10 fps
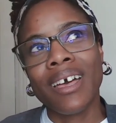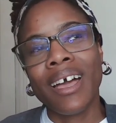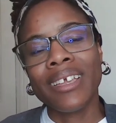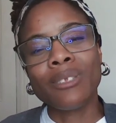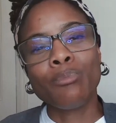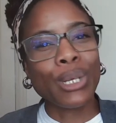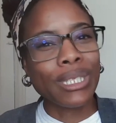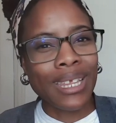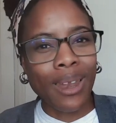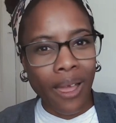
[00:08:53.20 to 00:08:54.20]
I guess, bring
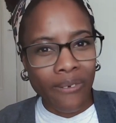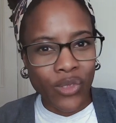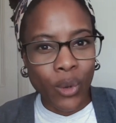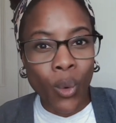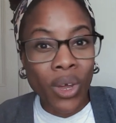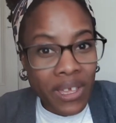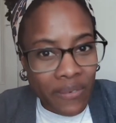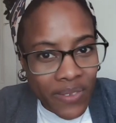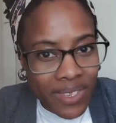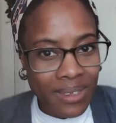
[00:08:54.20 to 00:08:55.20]
to life the what
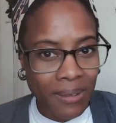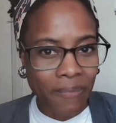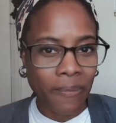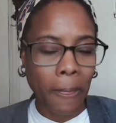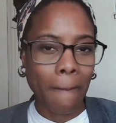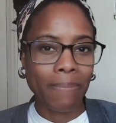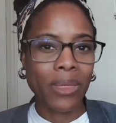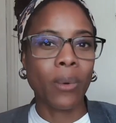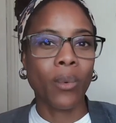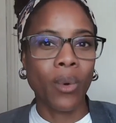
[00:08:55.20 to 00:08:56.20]
ifs.
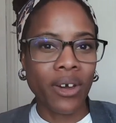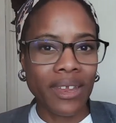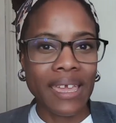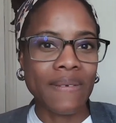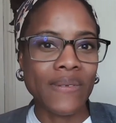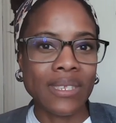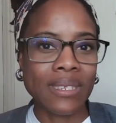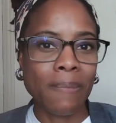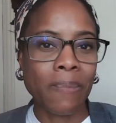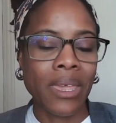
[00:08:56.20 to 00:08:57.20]
The what
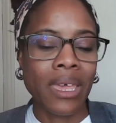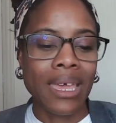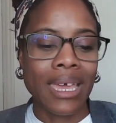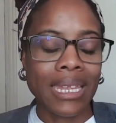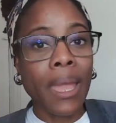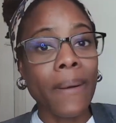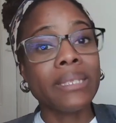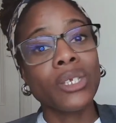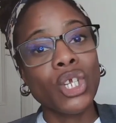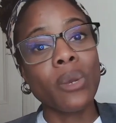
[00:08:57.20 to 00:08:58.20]
ifs. Now,
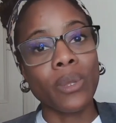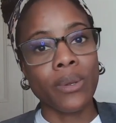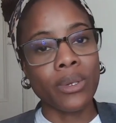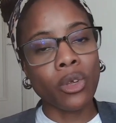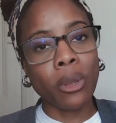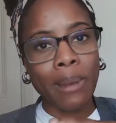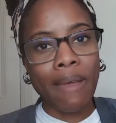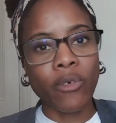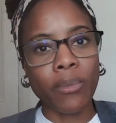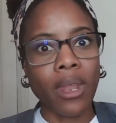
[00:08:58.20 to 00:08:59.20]
as I shared with you, it's not a
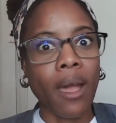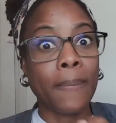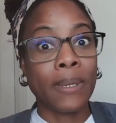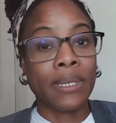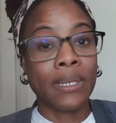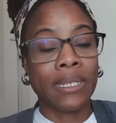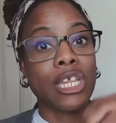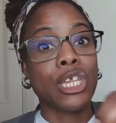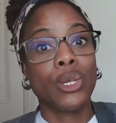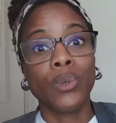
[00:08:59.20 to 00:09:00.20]
platform that I
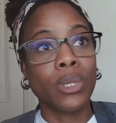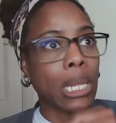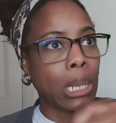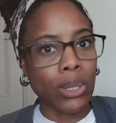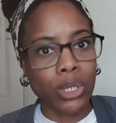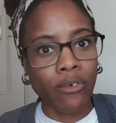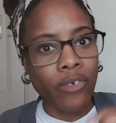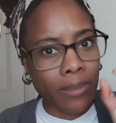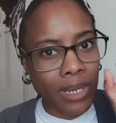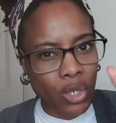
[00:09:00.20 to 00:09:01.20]
particularly use a lot of.
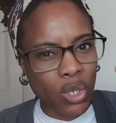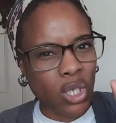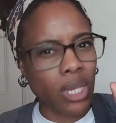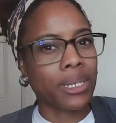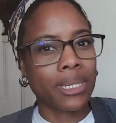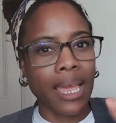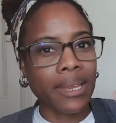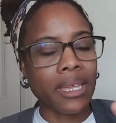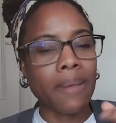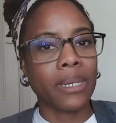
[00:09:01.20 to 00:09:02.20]
I'm literally just
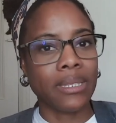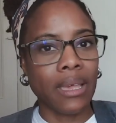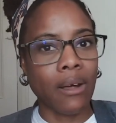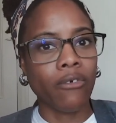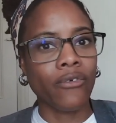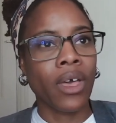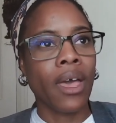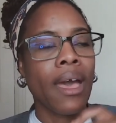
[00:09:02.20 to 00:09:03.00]
understanding it myself.